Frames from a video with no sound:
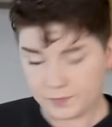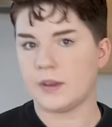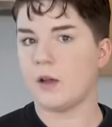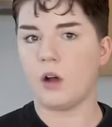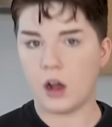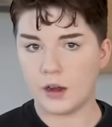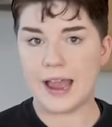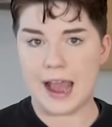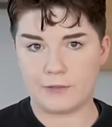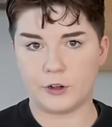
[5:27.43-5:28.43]
Now, on
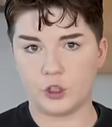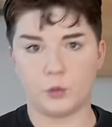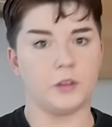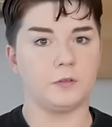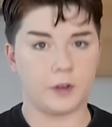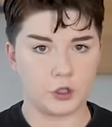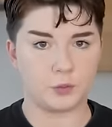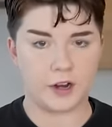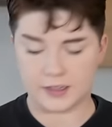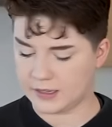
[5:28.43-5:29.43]
average with French
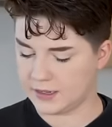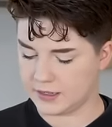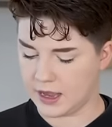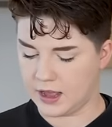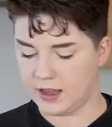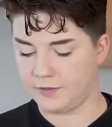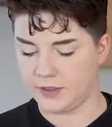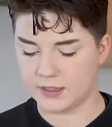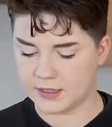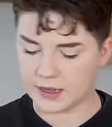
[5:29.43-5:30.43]
presses uh, of
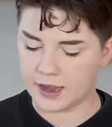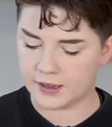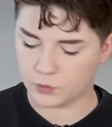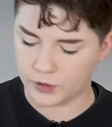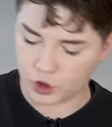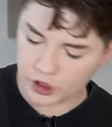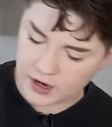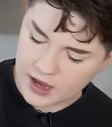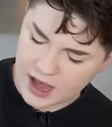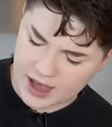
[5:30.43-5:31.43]
this size, which
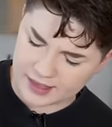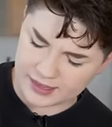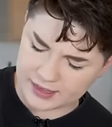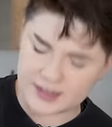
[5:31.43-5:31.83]
uh,